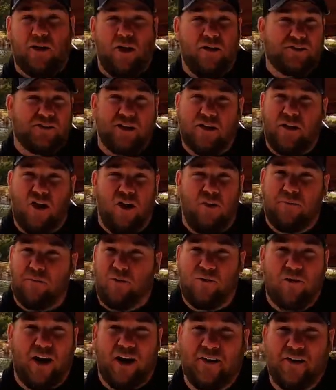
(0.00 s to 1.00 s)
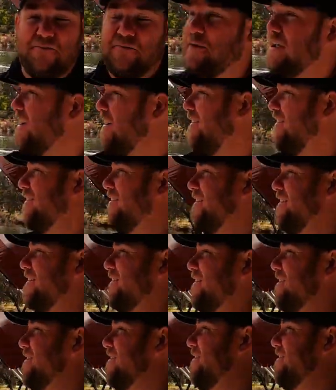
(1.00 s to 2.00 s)
close to oh, cracking a beer.
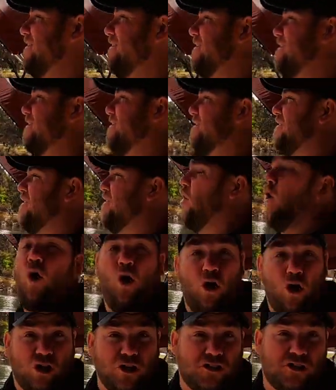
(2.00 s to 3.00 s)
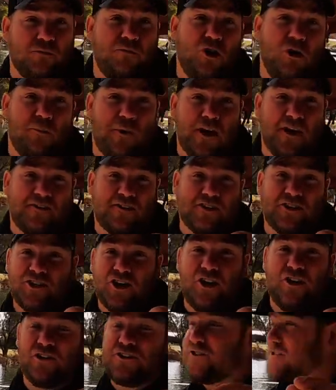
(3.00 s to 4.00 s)
Oh, I've got some new beers to
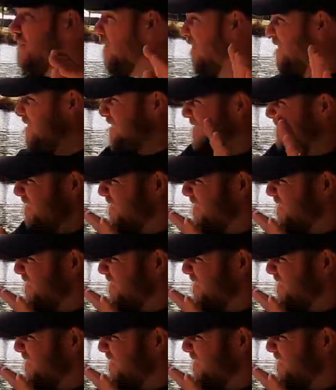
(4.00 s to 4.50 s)
show you too.